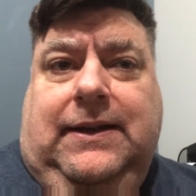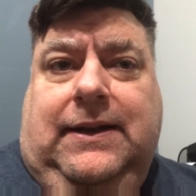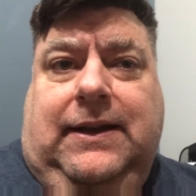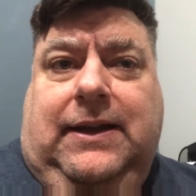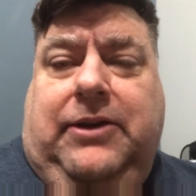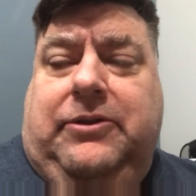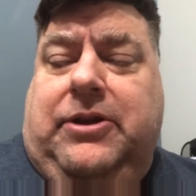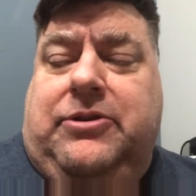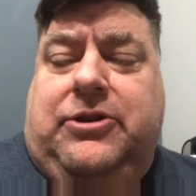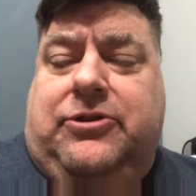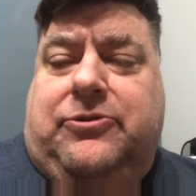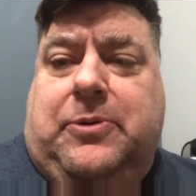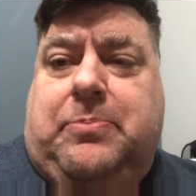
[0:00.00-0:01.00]
It
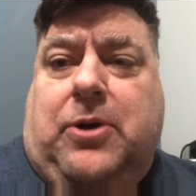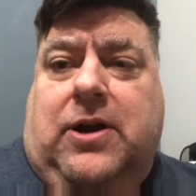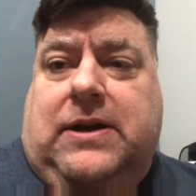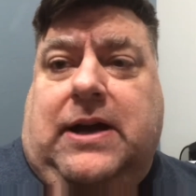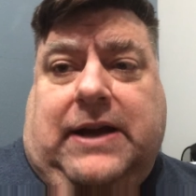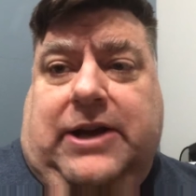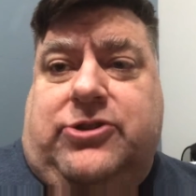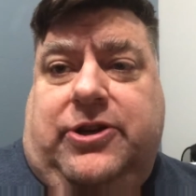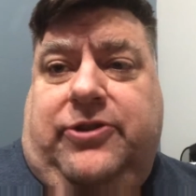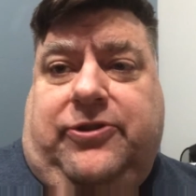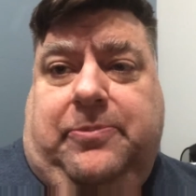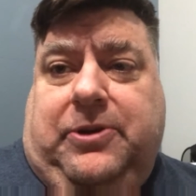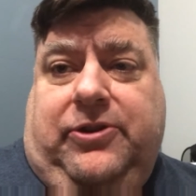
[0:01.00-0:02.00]
just would bog down. I should
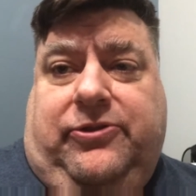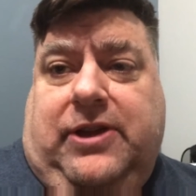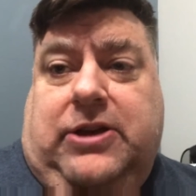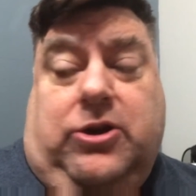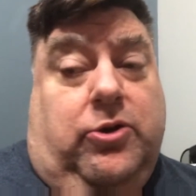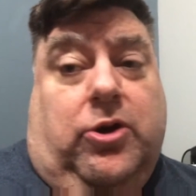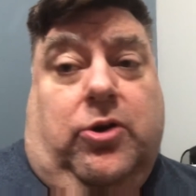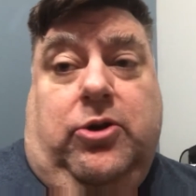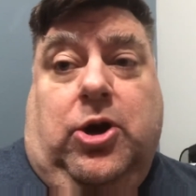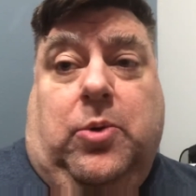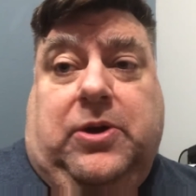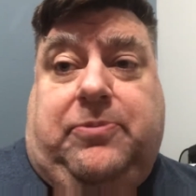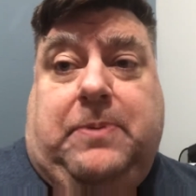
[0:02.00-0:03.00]
have simply said, you don't
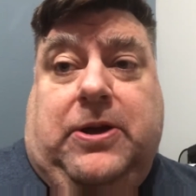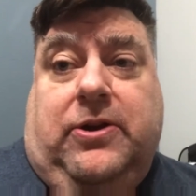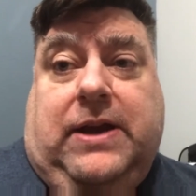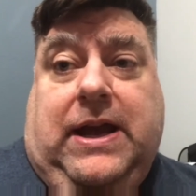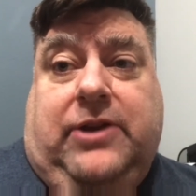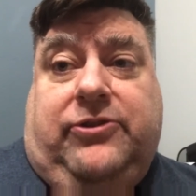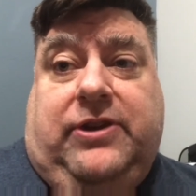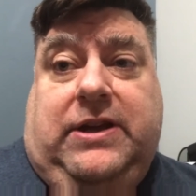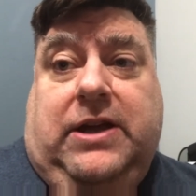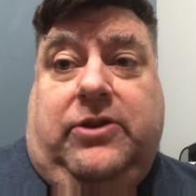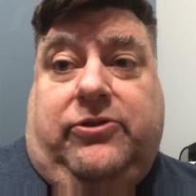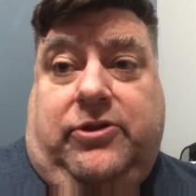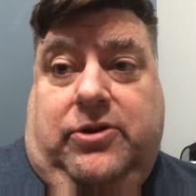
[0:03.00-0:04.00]
know what spell you're casting
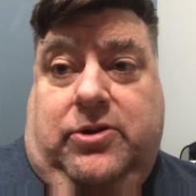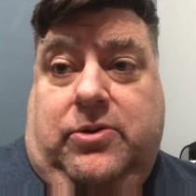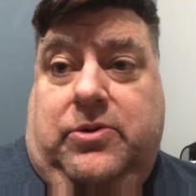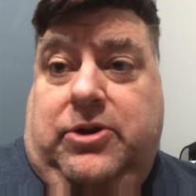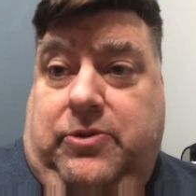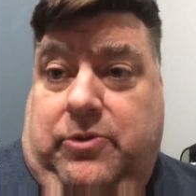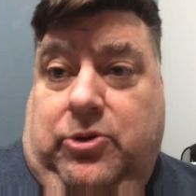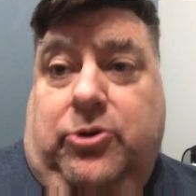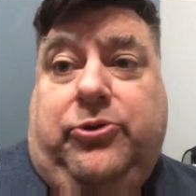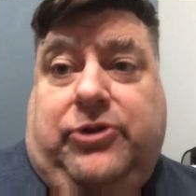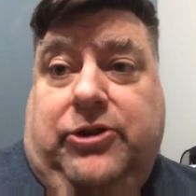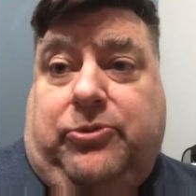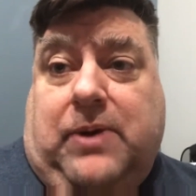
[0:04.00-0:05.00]
yet, so you
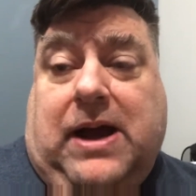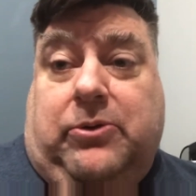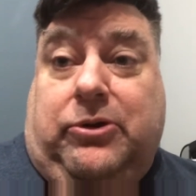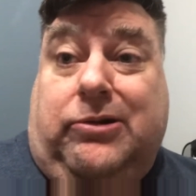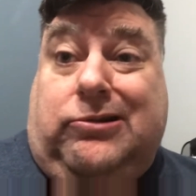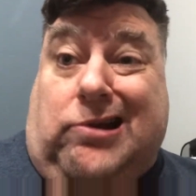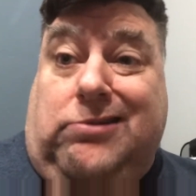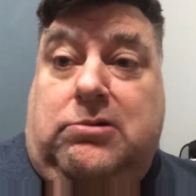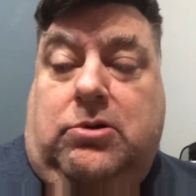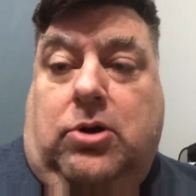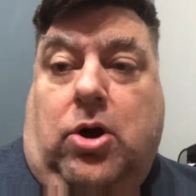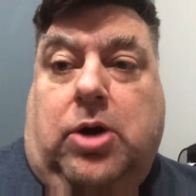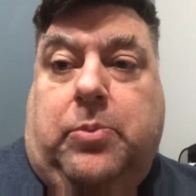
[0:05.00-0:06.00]
lose this round.
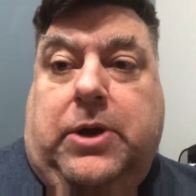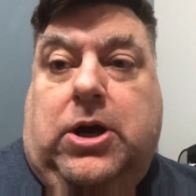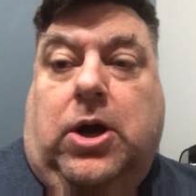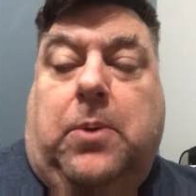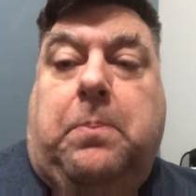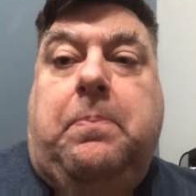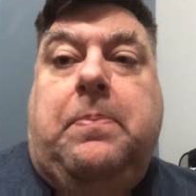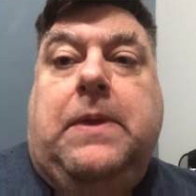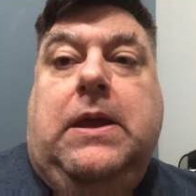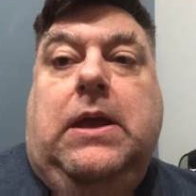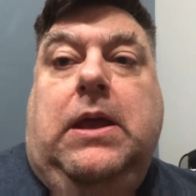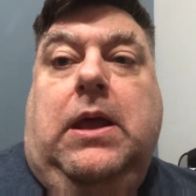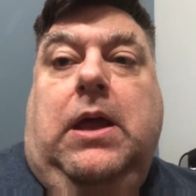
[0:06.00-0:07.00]
On we go.
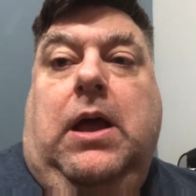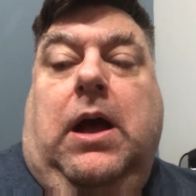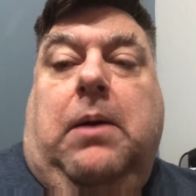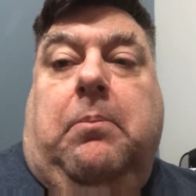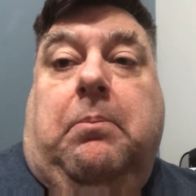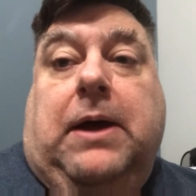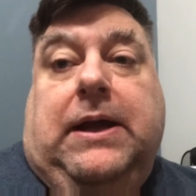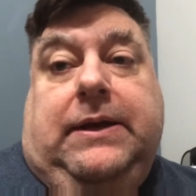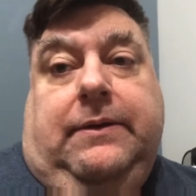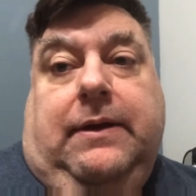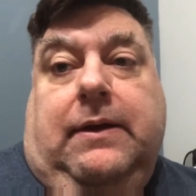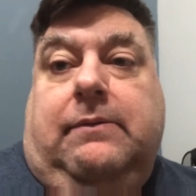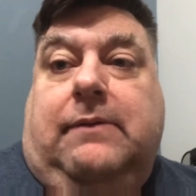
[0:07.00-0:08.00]
But
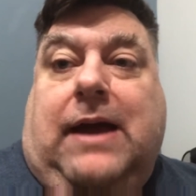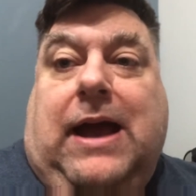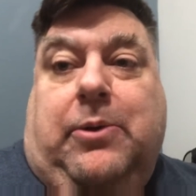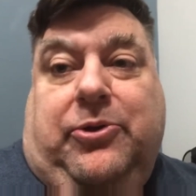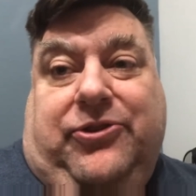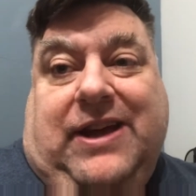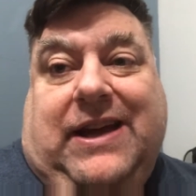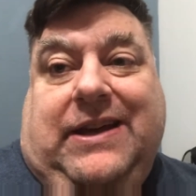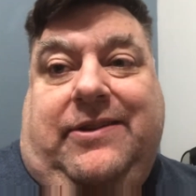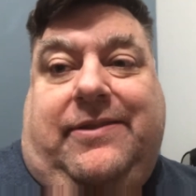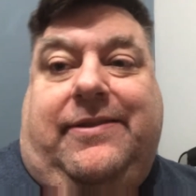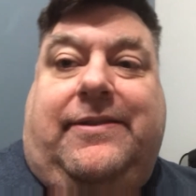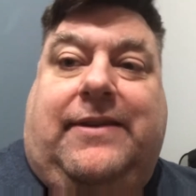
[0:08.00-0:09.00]
I was
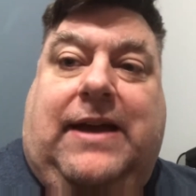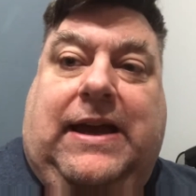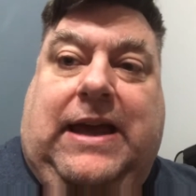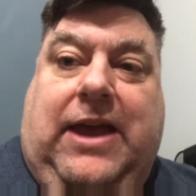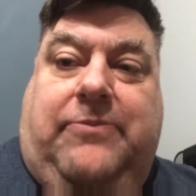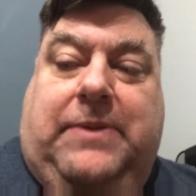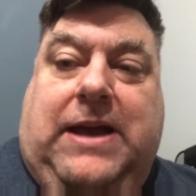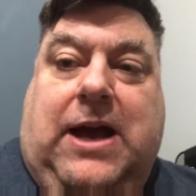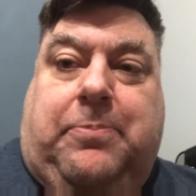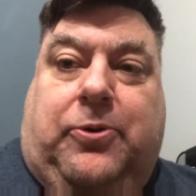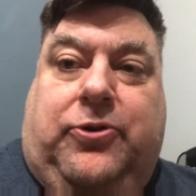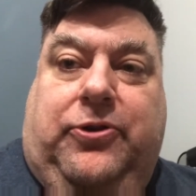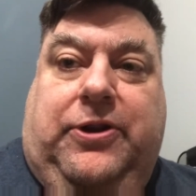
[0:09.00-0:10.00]
nice. I gave him the
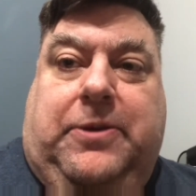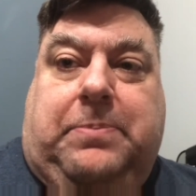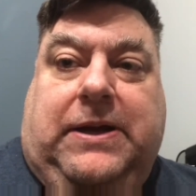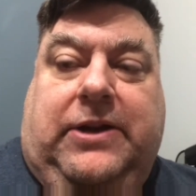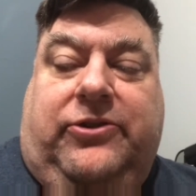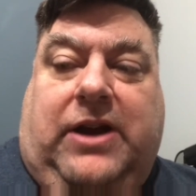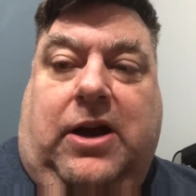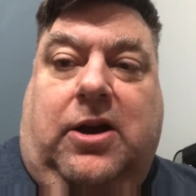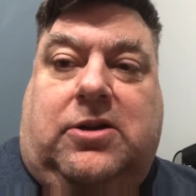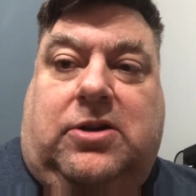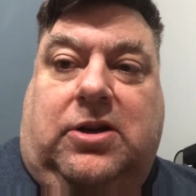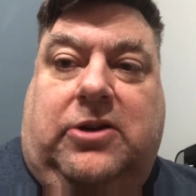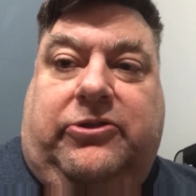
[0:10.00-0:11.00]
opportunity to play his
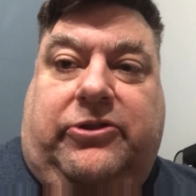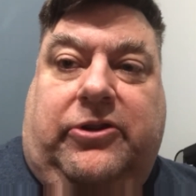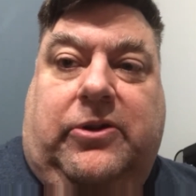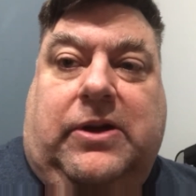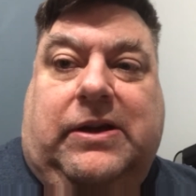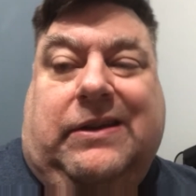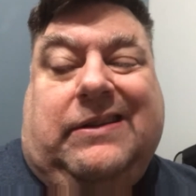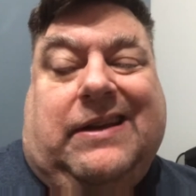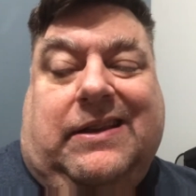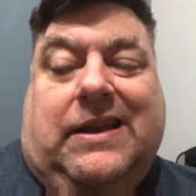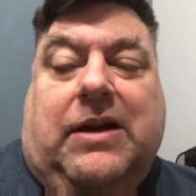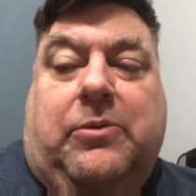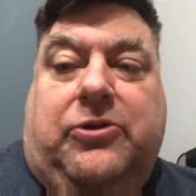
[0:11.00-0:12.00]
character, so
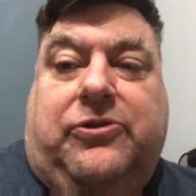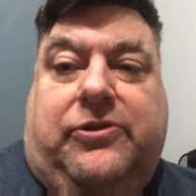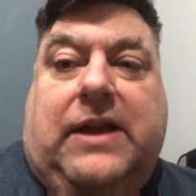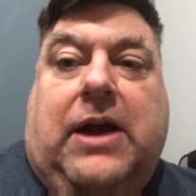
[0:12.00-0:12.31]
that was